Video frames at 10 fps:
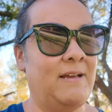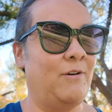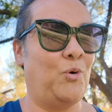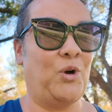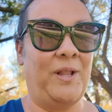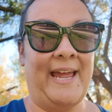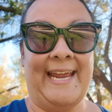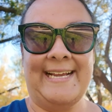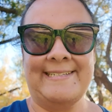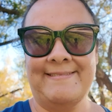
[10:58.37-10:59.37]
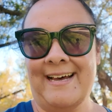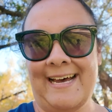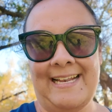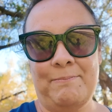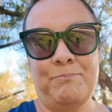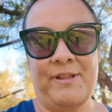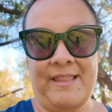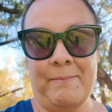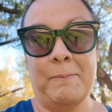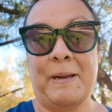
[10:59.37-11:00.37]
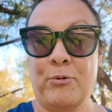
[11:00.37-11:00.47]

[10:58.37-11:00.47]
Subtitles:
or like not put them on my